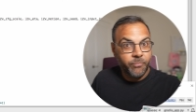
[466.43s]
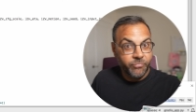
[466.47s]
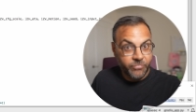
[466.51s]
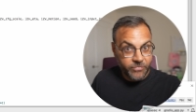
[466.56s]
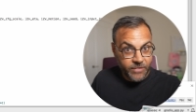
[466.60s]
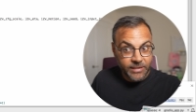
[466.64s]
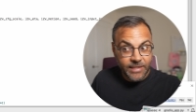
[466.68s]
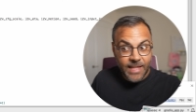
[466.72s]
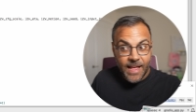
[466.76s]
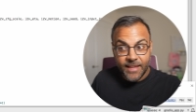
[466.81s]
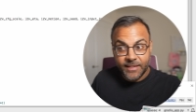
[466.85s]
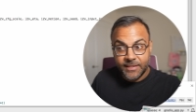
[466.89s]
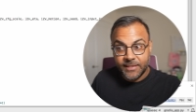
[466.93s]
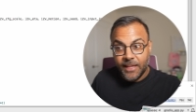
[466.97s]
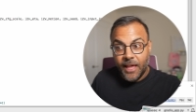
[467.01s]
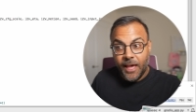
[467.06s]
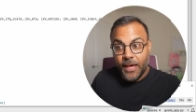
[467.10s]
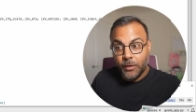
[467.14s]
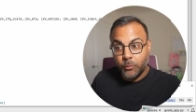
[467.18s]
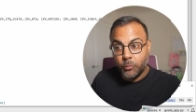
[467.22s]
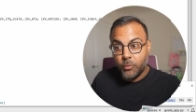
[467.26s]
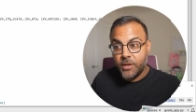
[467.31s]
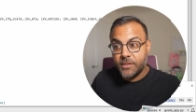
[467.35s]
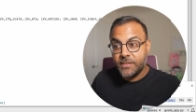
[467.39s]
the last
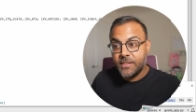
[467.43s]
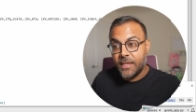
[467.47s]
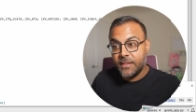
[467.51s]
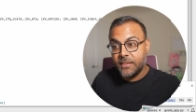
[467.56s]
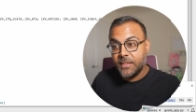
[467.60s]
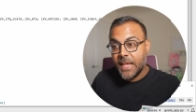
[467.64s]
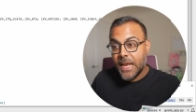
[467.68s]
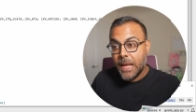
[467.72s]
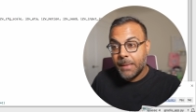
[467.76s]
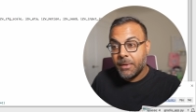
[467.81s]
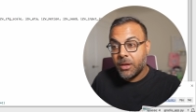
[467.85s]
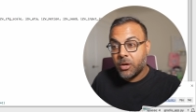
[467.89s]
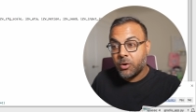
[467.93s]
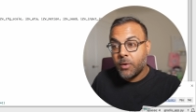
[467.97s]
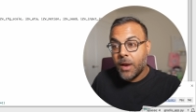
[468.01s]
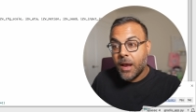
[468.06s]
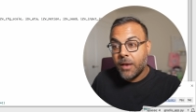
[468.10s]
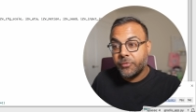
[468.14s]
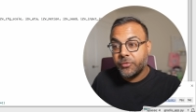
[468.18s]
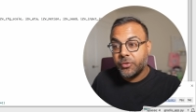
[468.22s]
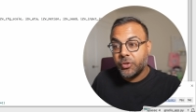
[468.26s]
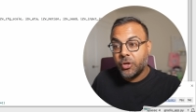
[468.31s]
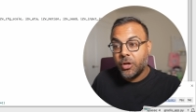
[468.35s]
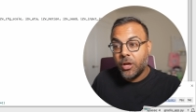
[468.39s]
line, where it says
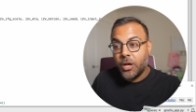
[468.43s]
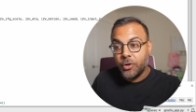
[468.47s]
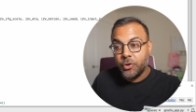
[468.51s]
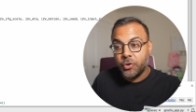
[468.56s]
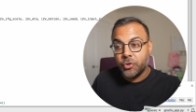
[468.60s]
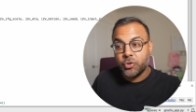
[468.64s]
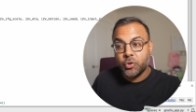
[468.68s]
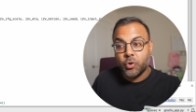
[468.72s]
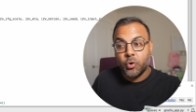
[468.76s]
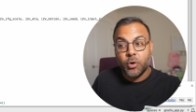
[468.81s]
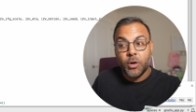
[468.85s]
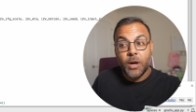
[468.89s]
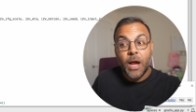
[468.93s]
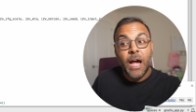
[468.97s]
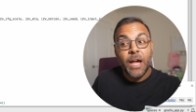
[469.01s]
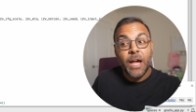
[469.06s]
dynamiccrafter underscore